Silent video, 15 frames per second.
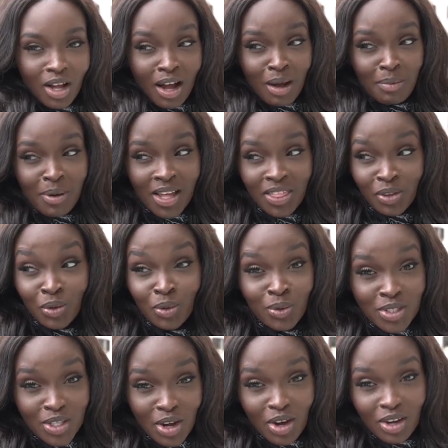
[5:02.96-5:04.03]
um, I,
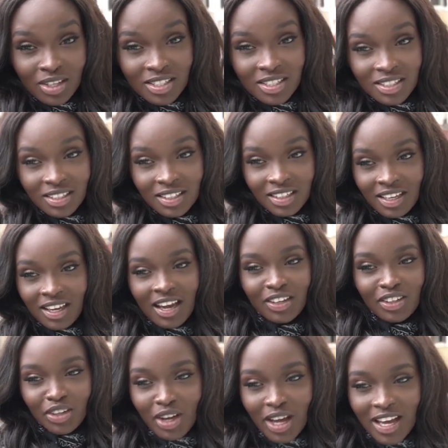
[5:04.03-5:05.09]
I didn't hot. even realize. your